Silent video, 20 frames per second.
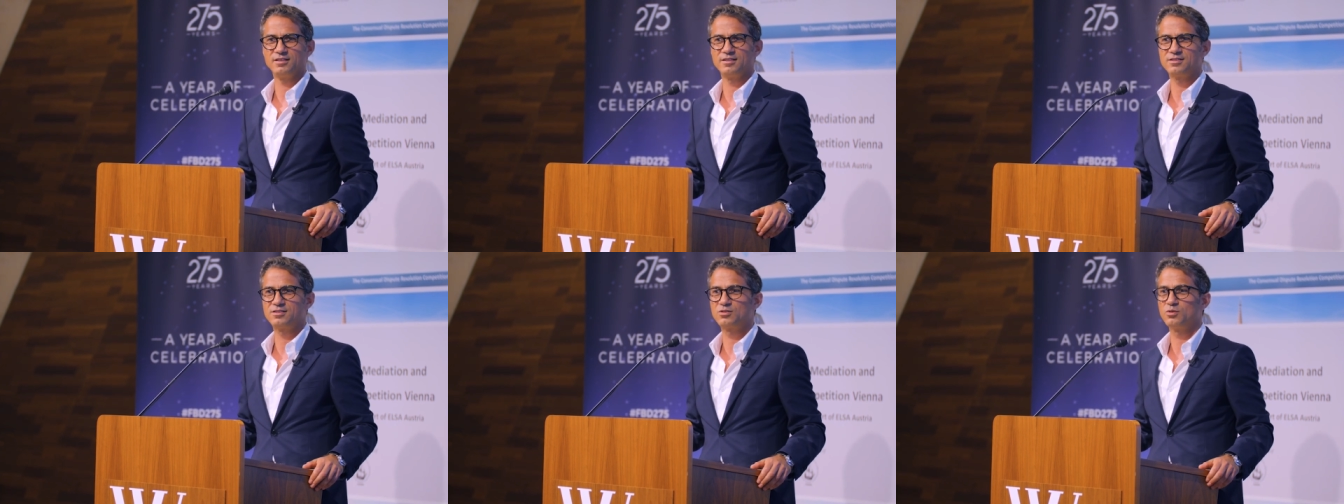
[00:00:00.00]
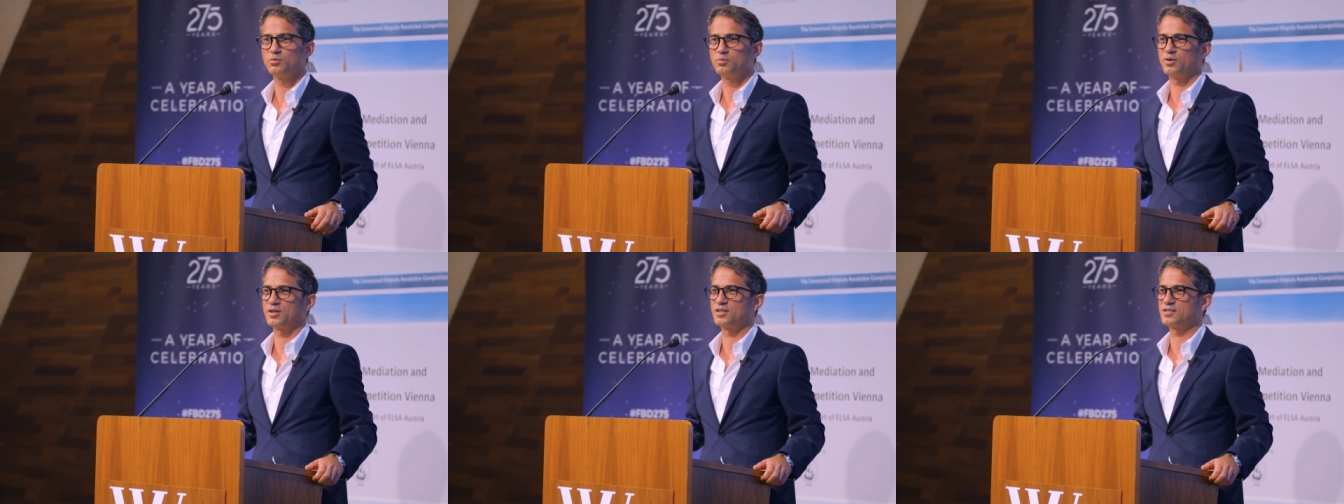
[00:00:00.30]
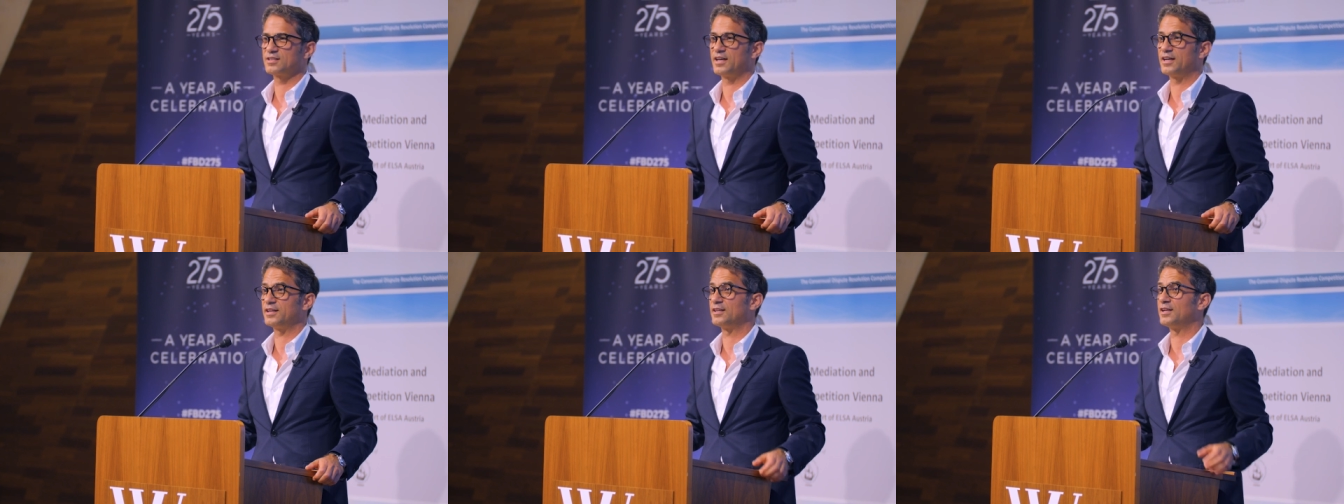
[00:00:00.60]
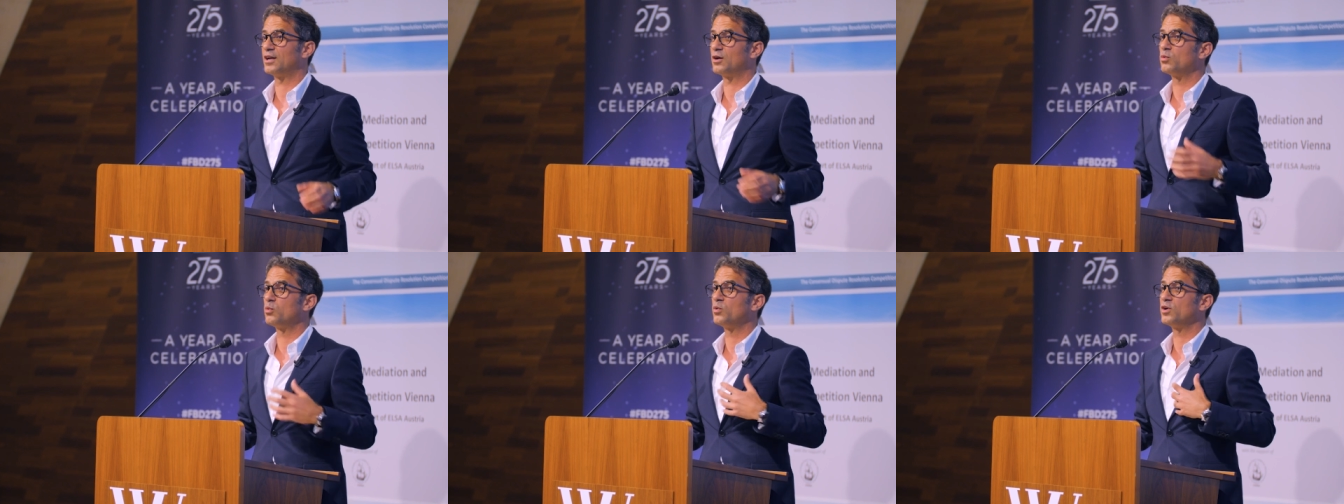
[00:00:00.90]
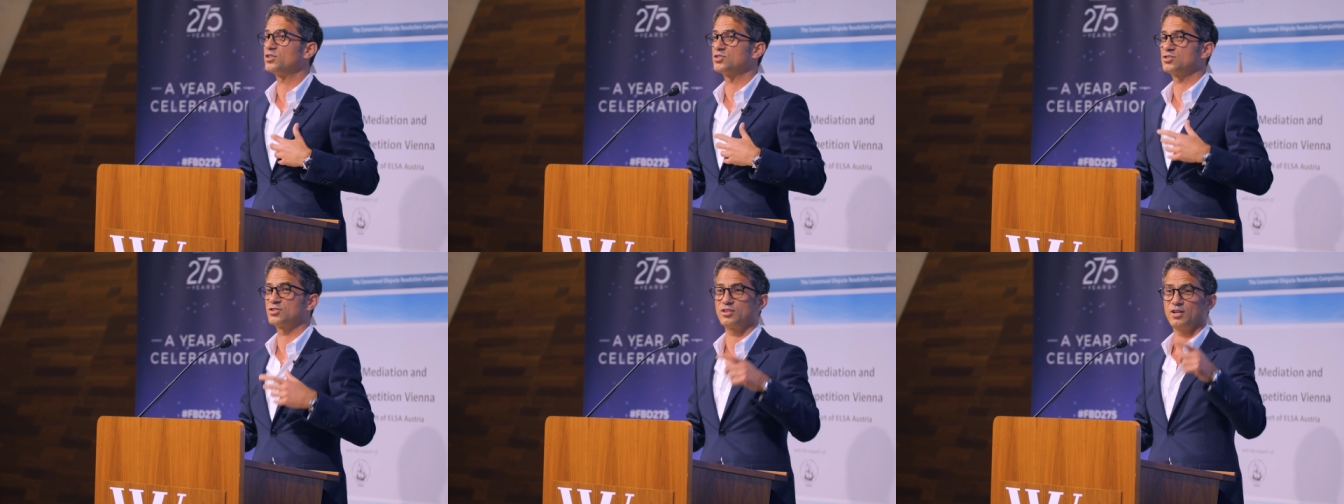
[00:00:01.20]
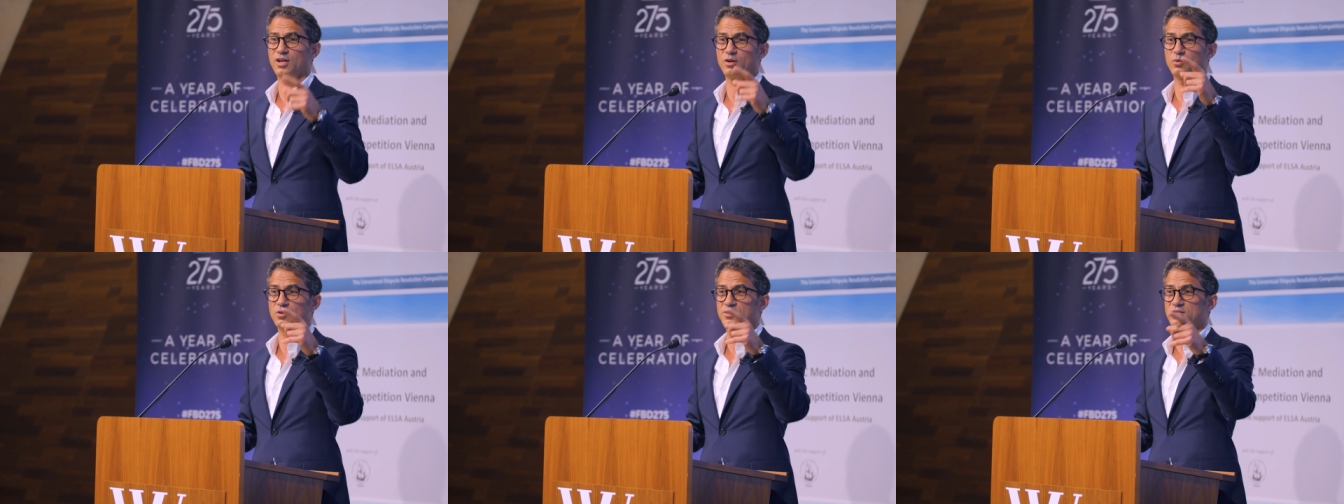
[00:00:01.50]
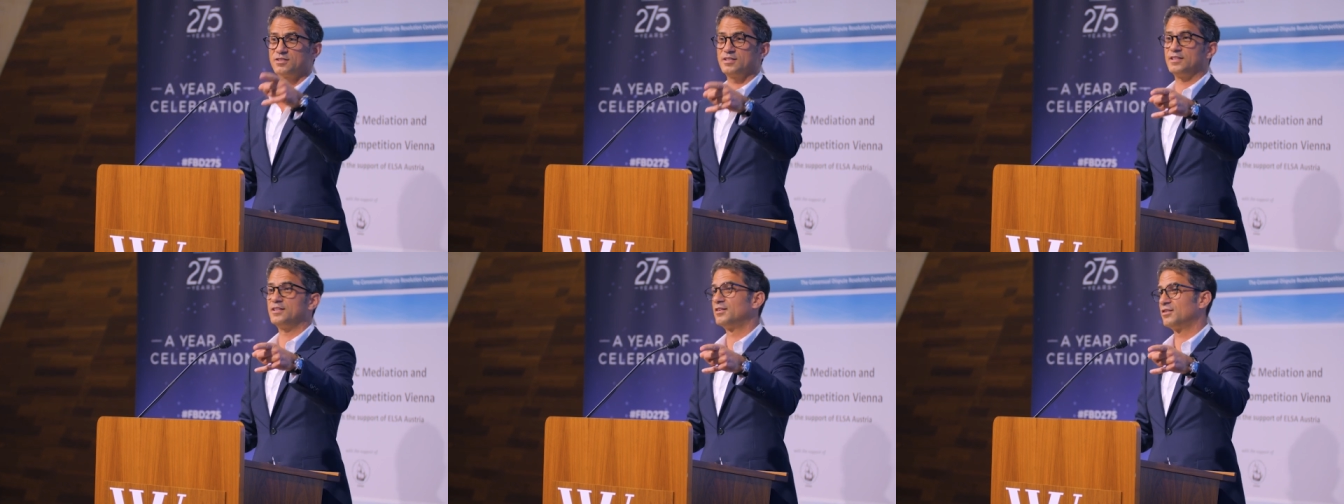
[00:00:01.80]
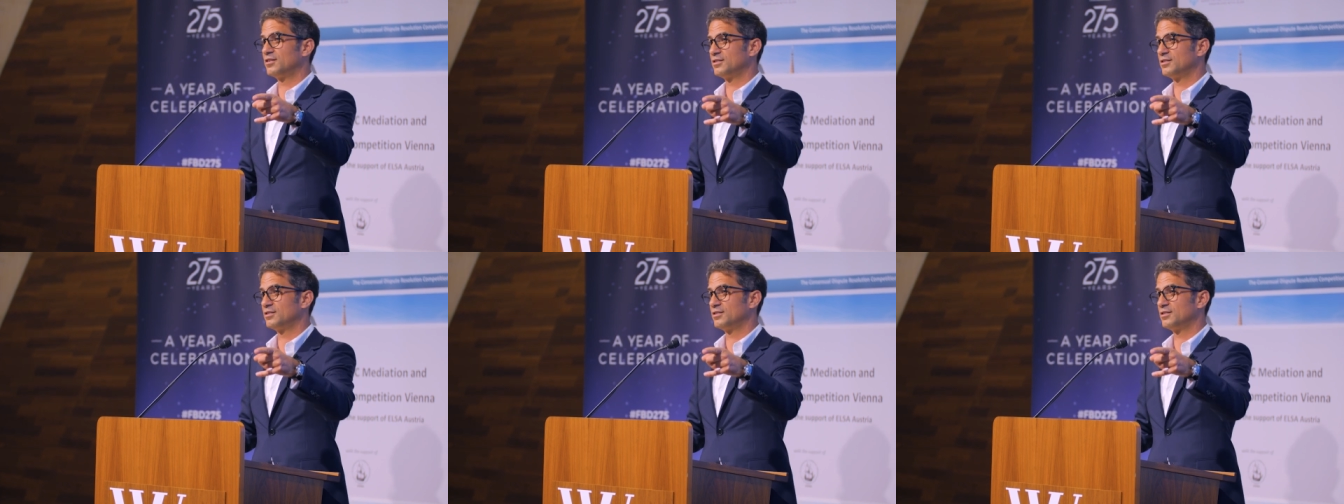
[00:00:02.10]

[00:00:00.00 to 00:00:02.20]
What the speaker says: It's super exciting. I wish I was sitting